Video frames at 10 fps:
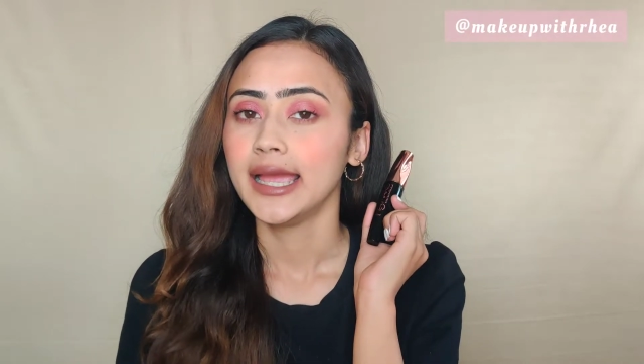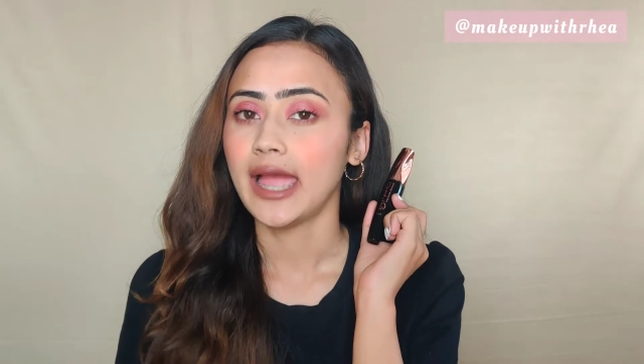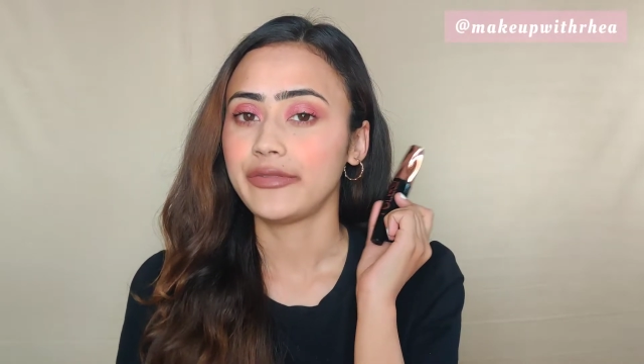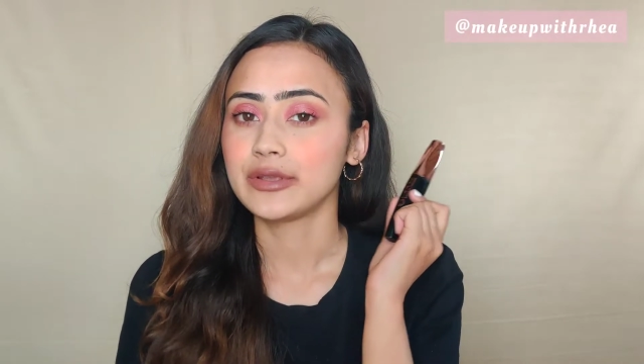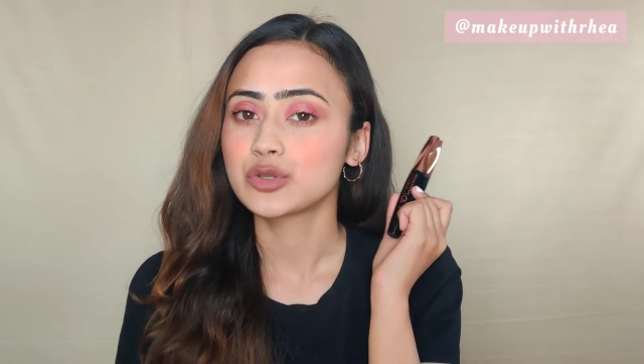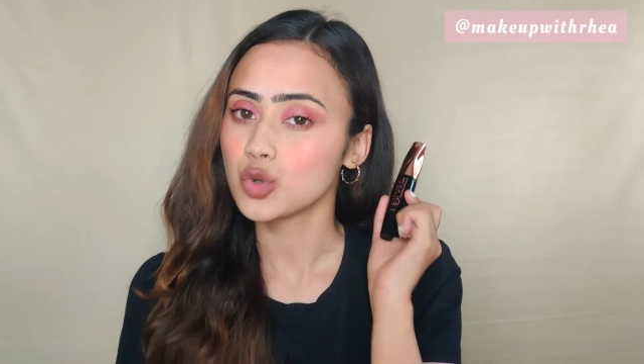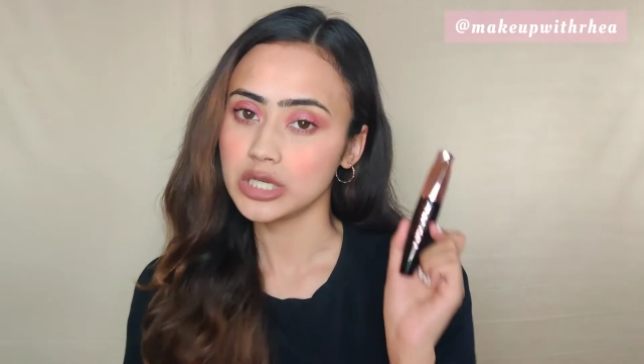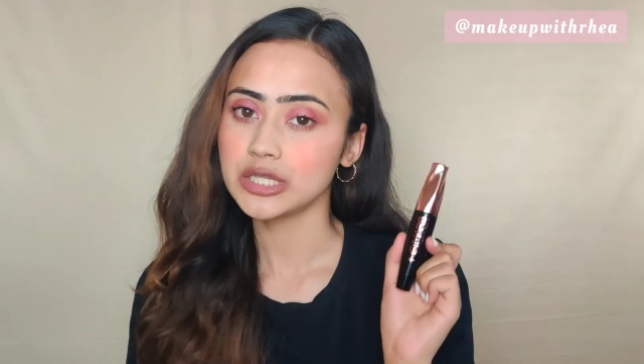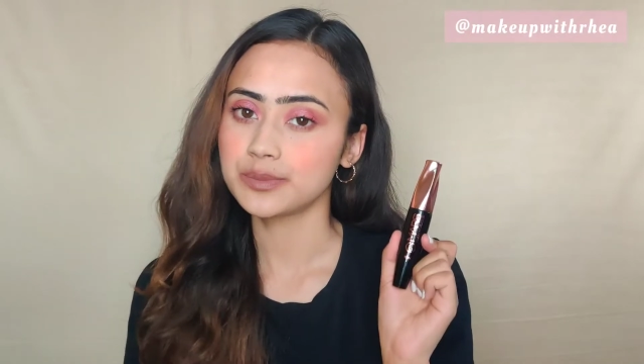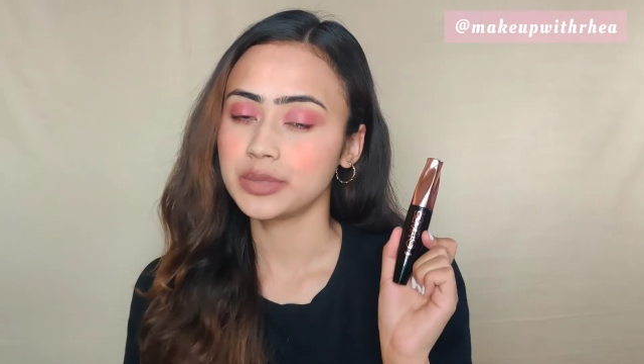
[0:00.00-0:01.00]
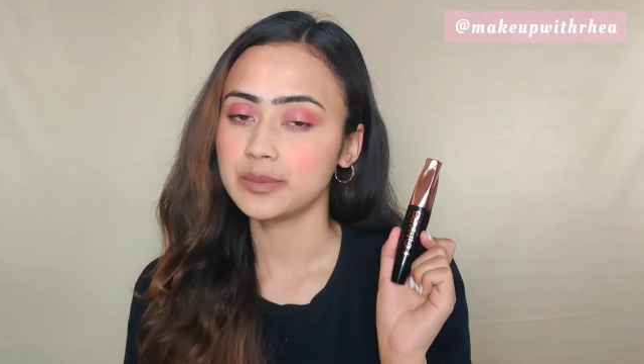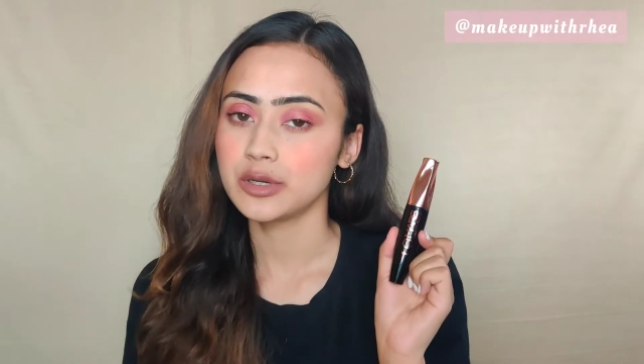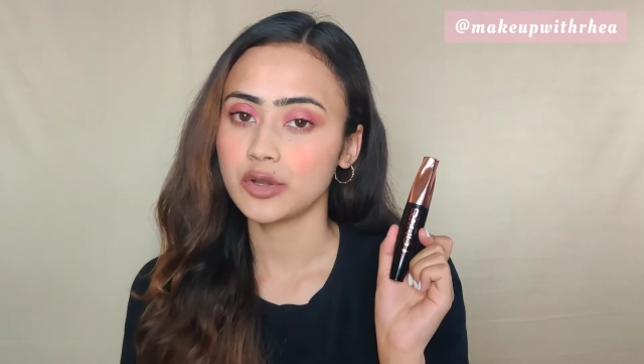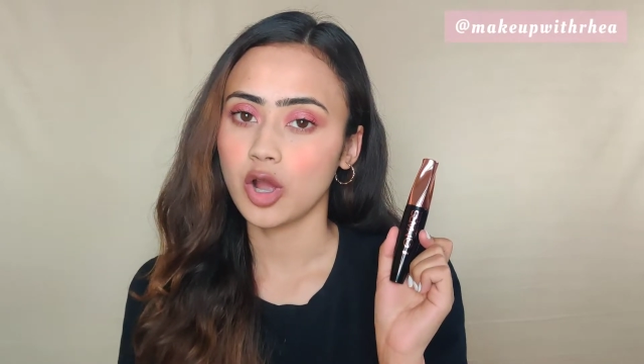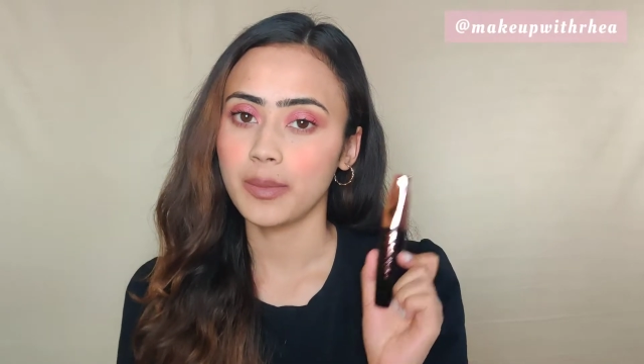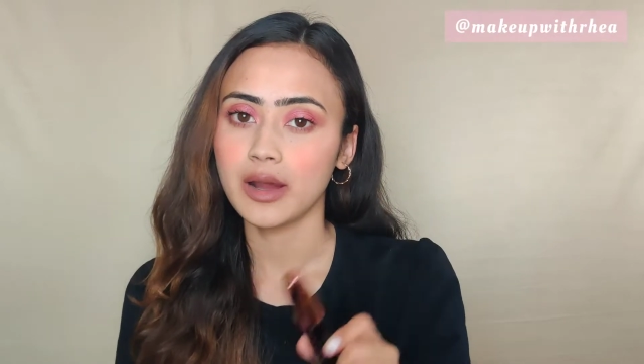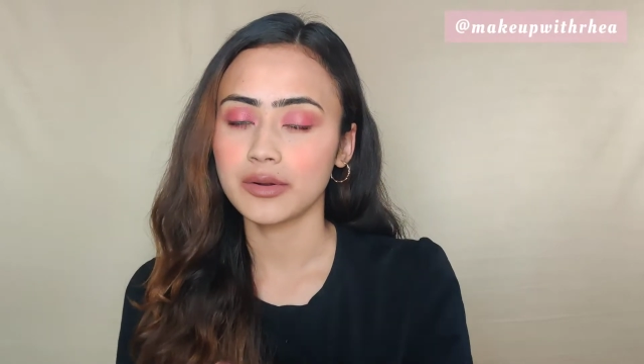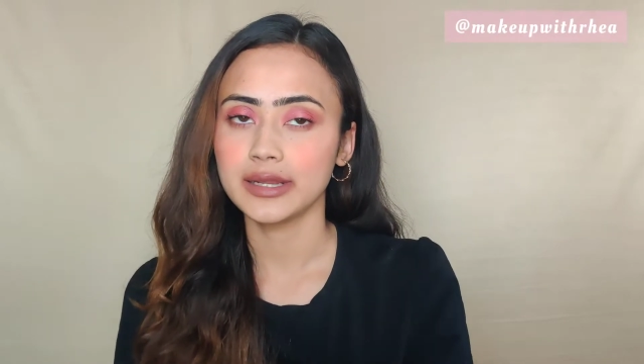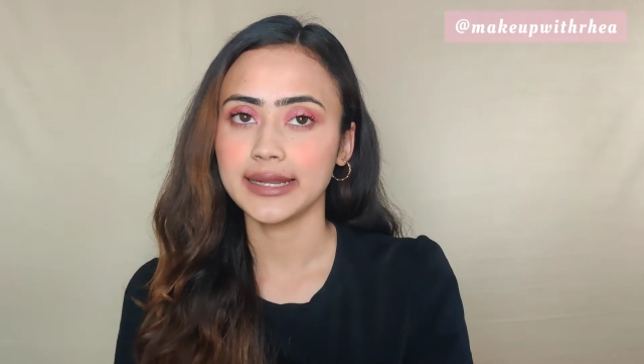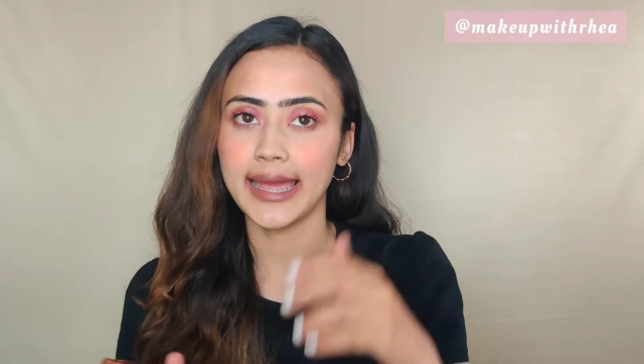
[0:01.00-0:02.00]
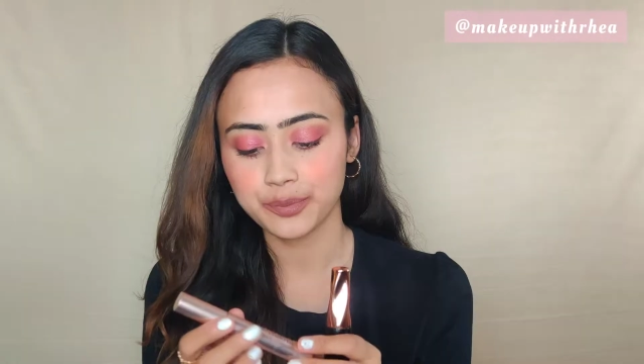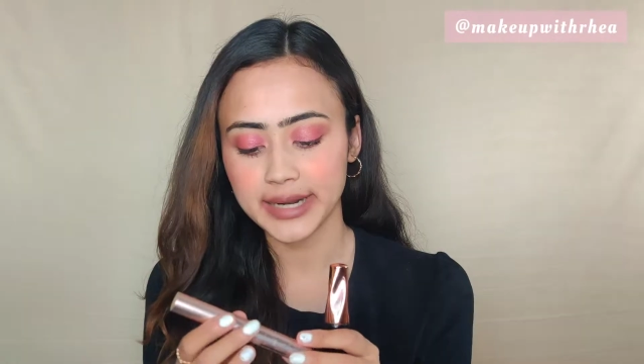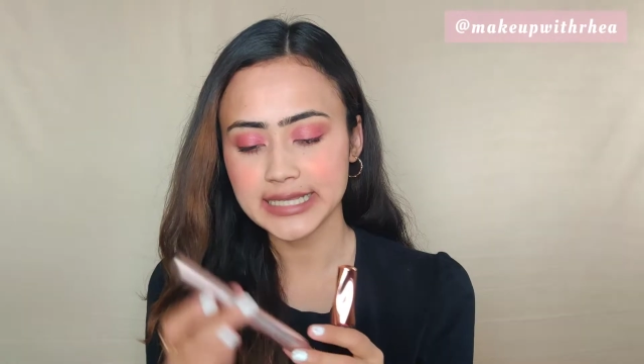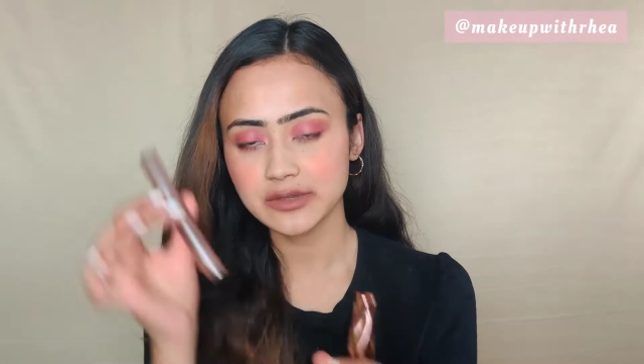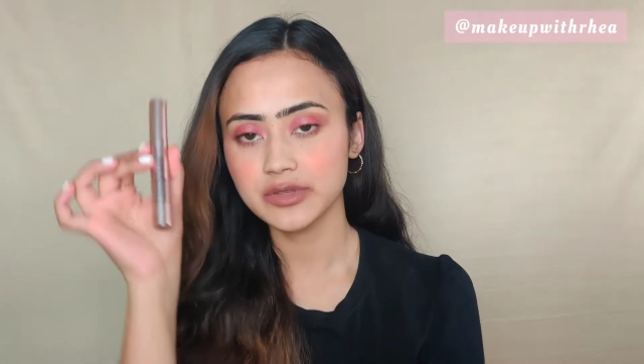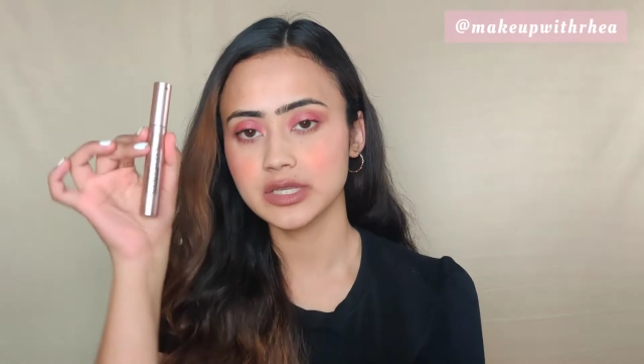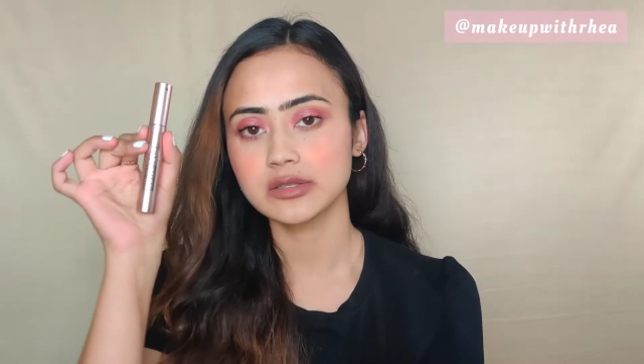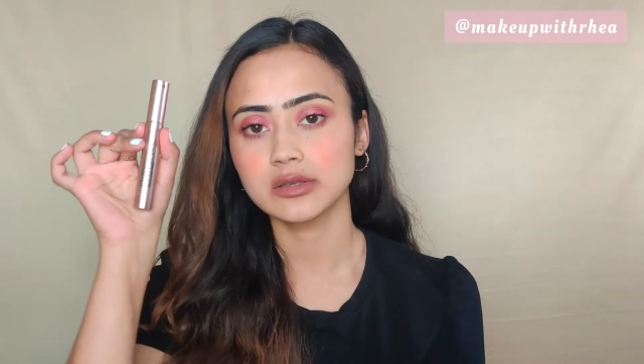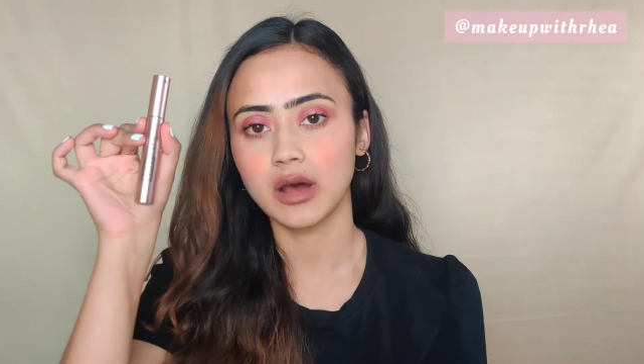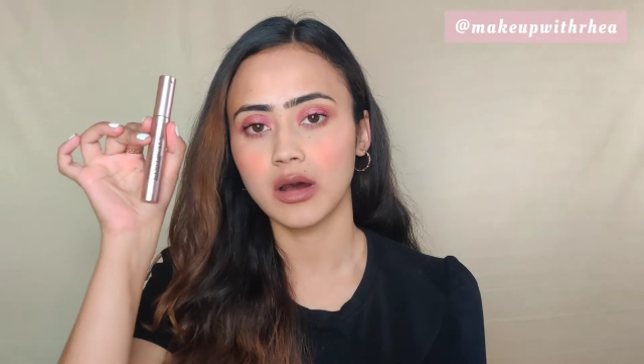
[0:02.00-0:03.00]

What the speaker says: I think so many people talk about it. The price of this